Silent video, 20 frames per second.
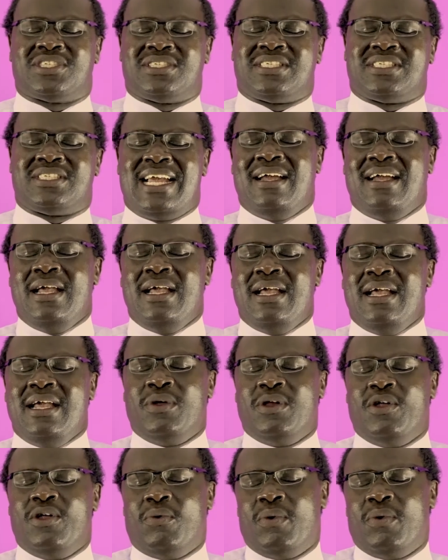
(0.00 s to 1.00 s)
taking,
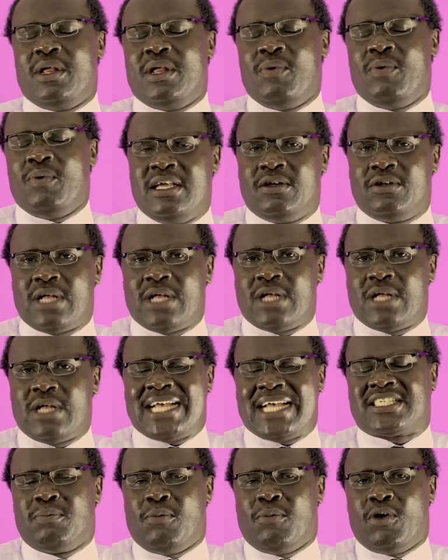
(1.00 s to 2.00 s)
you know, when he
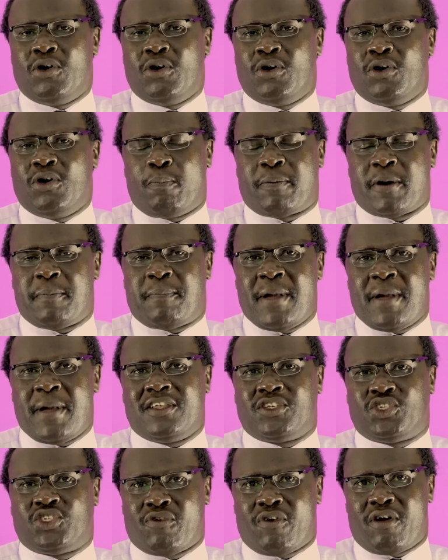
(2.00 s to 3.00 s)
asked Moses to
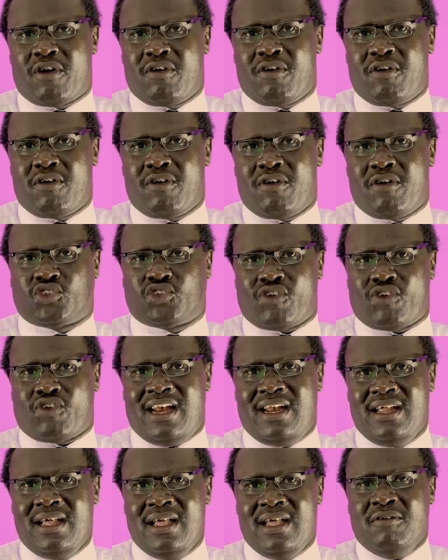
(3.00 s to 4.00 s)
prepare the children of
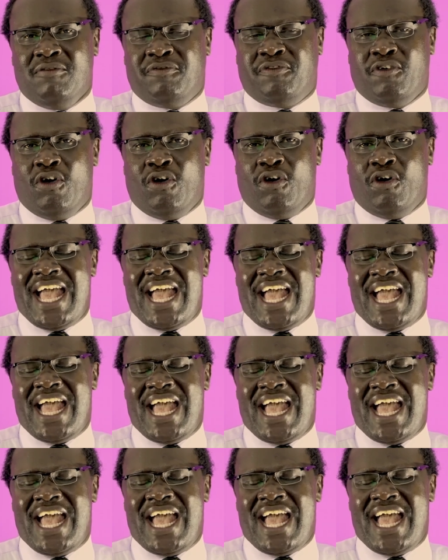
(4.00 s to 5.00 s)
Israel for
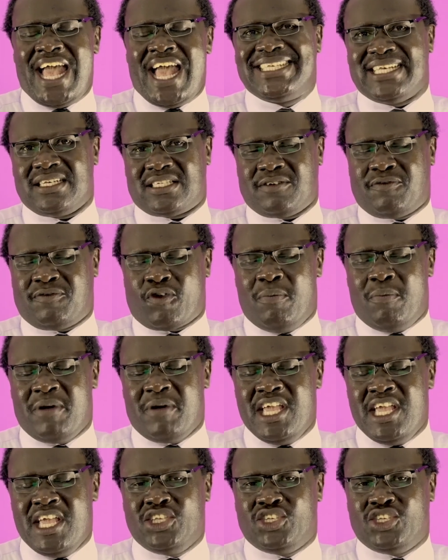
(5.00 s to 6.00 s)
their exit from
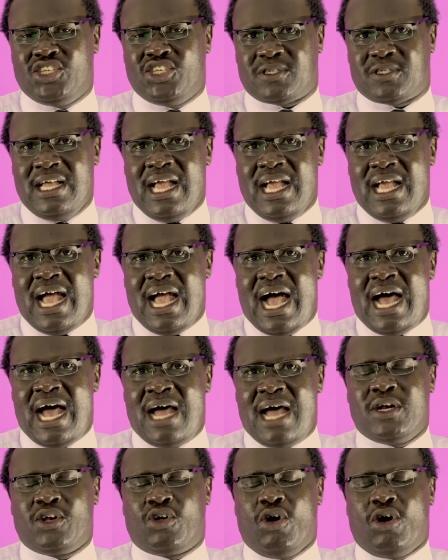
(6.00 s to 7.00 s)
Egypt, and
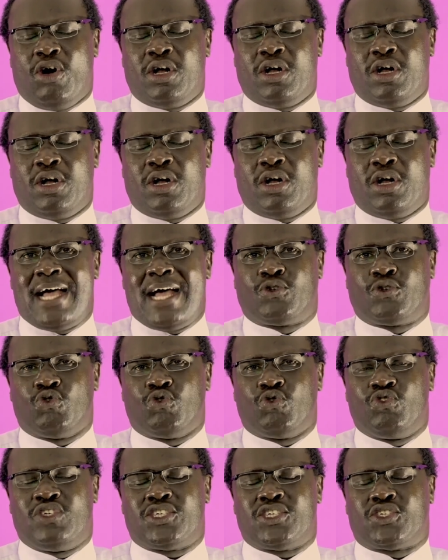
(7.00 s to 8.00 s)
when God
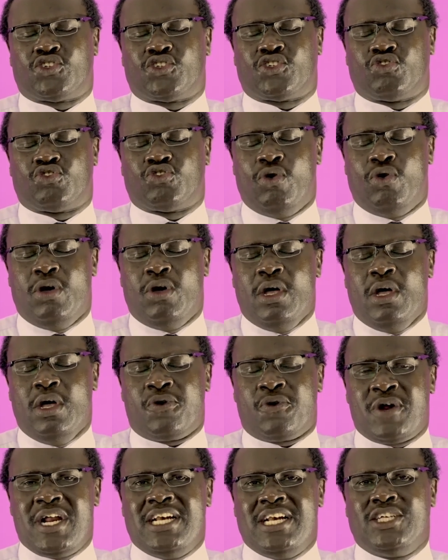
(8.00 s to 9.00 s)
prepared to
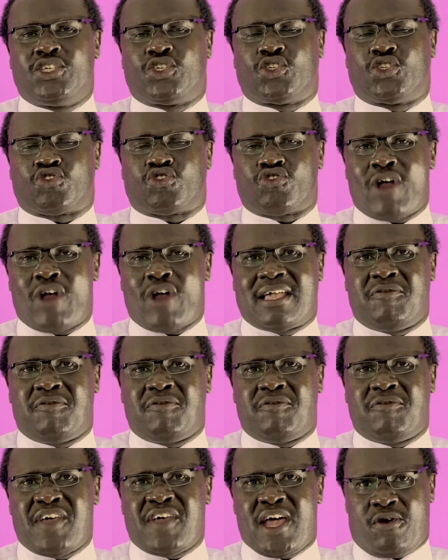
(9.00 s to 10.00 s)
really
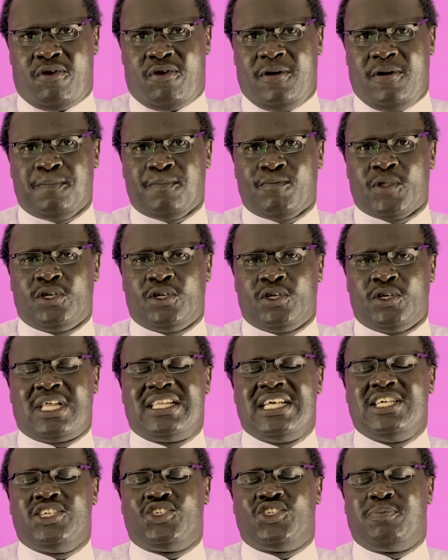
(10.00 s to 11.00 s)
strike Pharaoh so
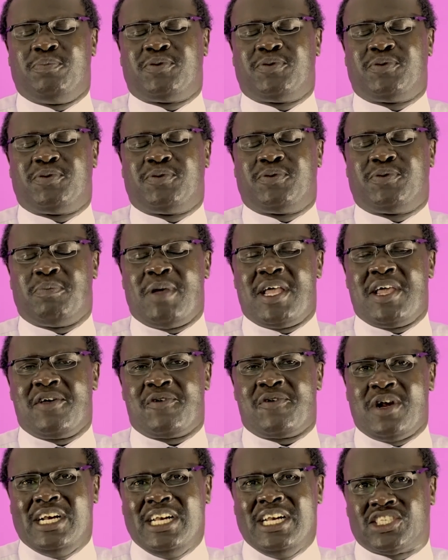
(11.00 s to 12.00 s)
that the Egyptians may
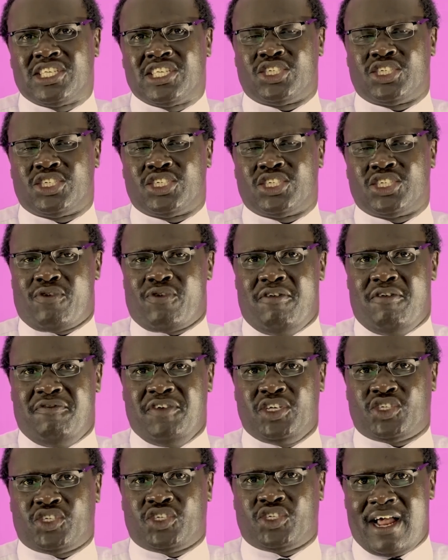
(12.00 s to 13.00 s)
release the children of
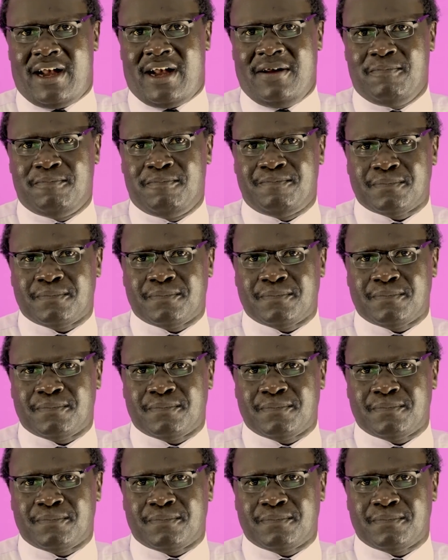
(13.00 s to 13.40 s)
Israel,